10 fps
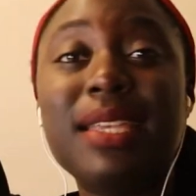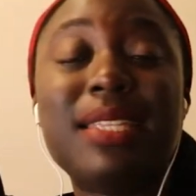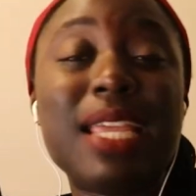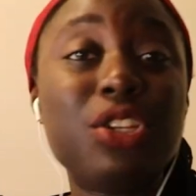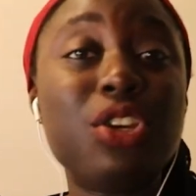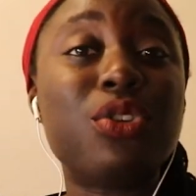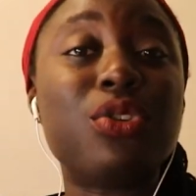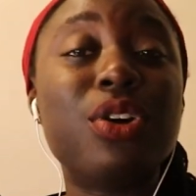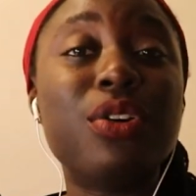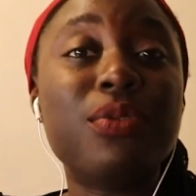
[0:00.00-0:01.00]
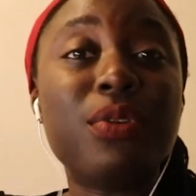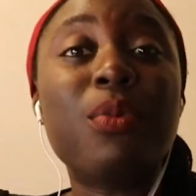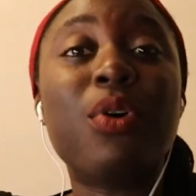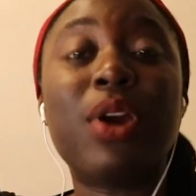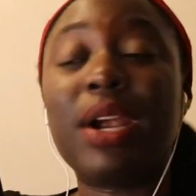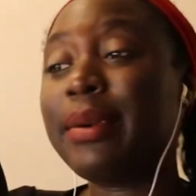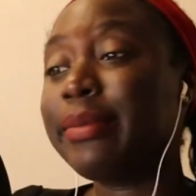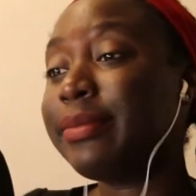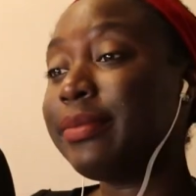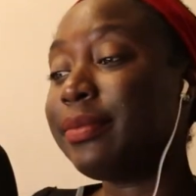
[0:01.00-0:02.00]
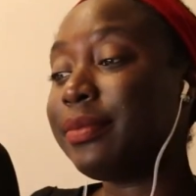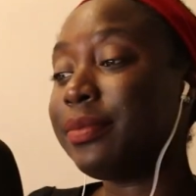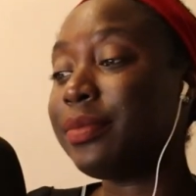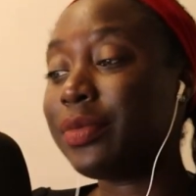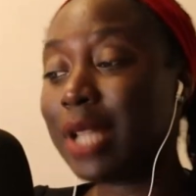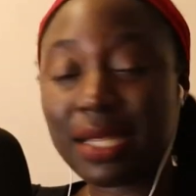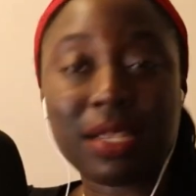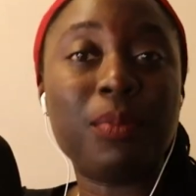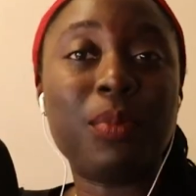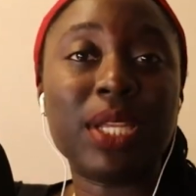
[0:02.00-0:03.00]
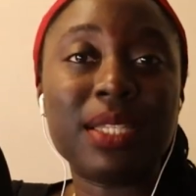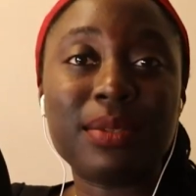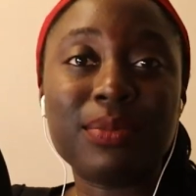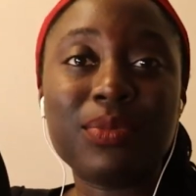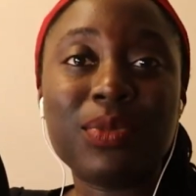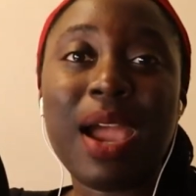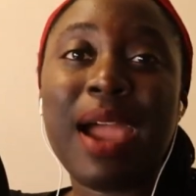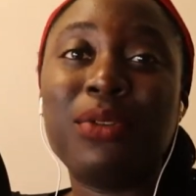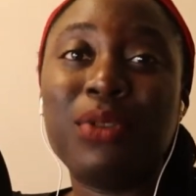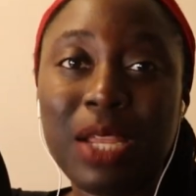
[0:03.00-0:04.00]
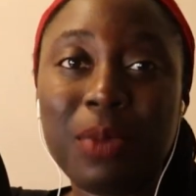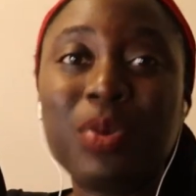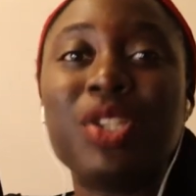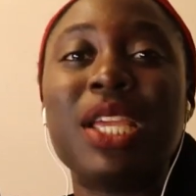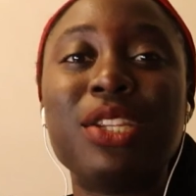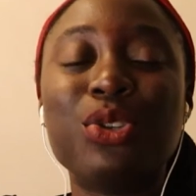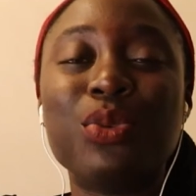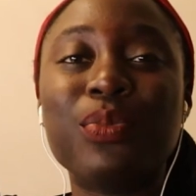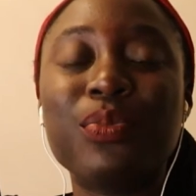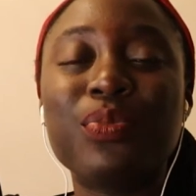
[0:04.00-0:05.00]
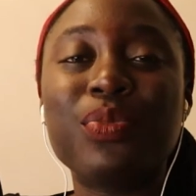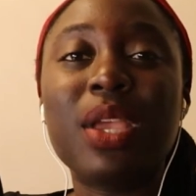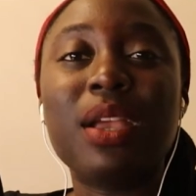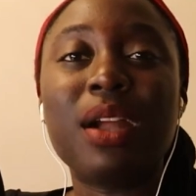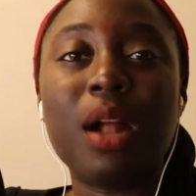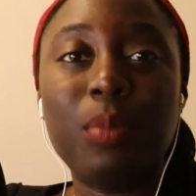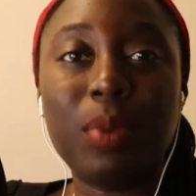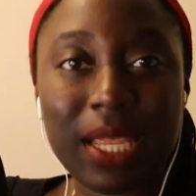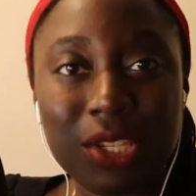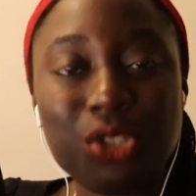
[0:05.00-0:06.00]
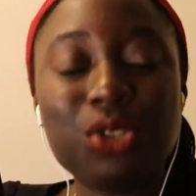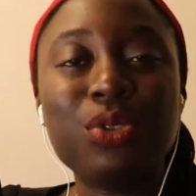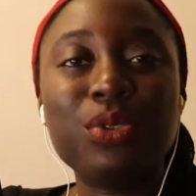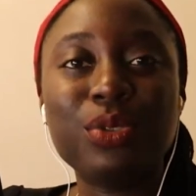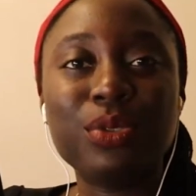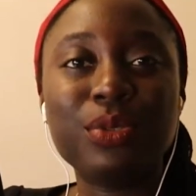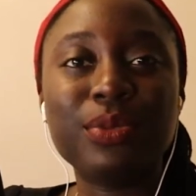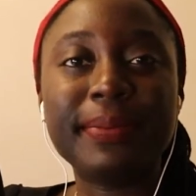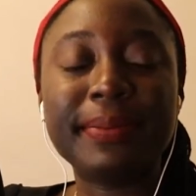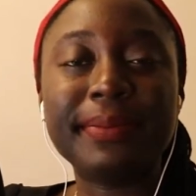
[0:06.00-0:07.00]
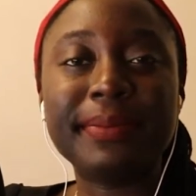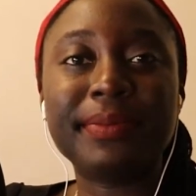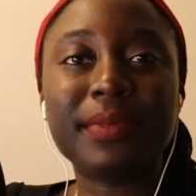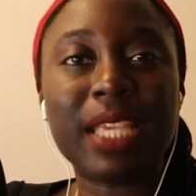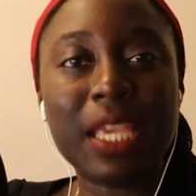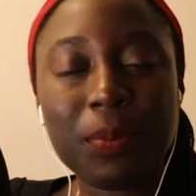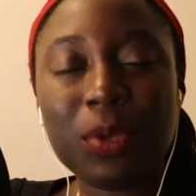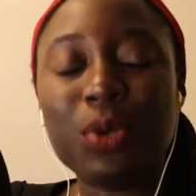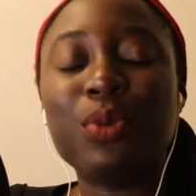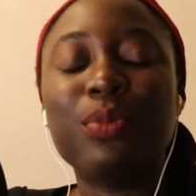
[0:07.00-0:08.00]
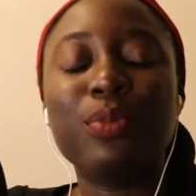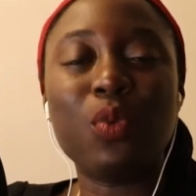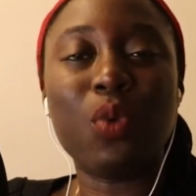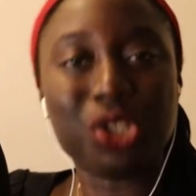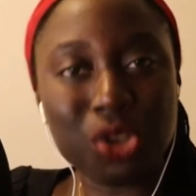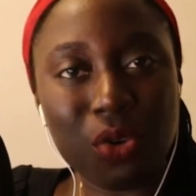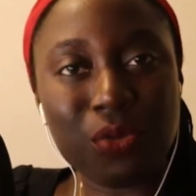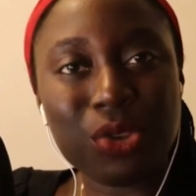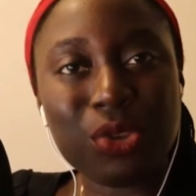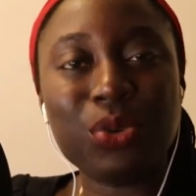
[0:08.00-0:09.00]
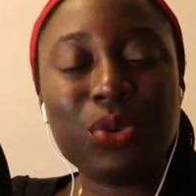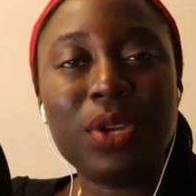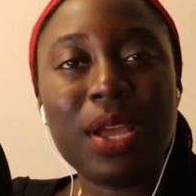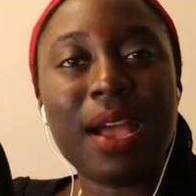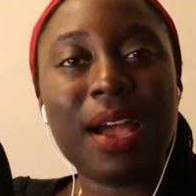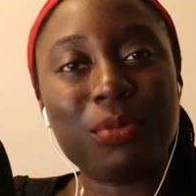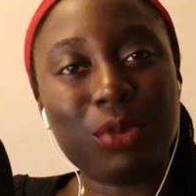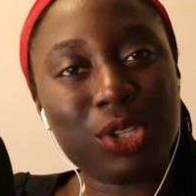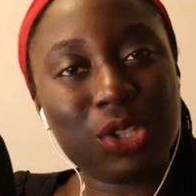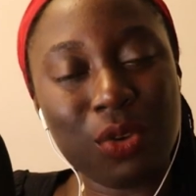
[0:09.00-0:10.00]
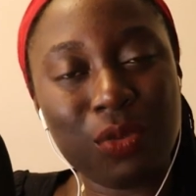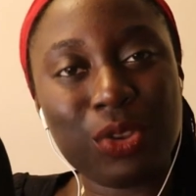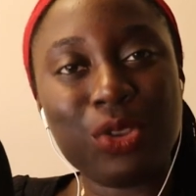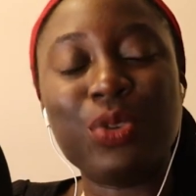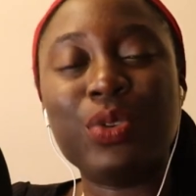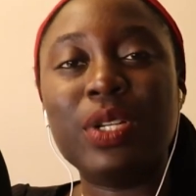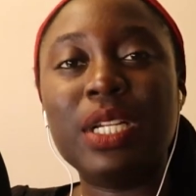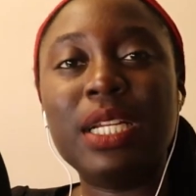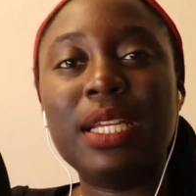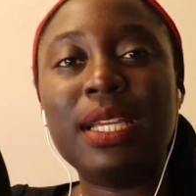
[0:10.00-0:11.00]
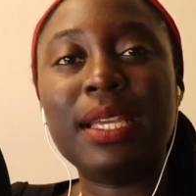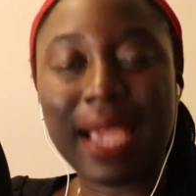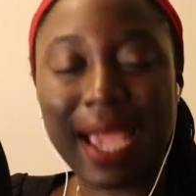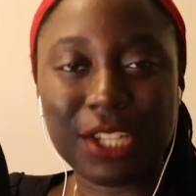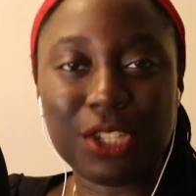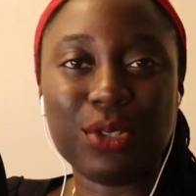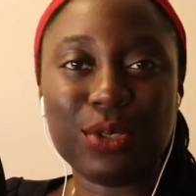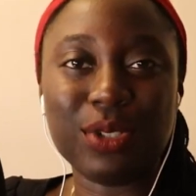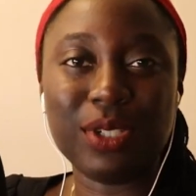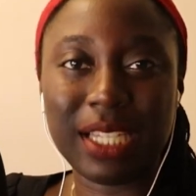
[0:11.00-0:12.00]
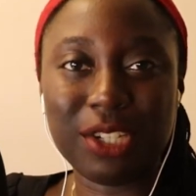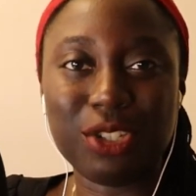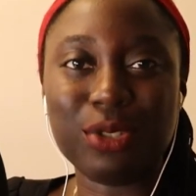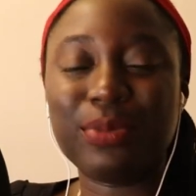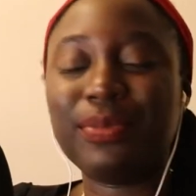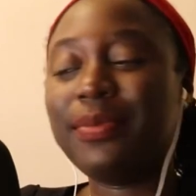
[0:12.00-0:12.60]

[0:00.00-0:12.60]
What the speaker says: Stay tuned for more at some point. I really appreciate you. God bless you, keep you, watch over you, have mercy over you, guide you, lead you,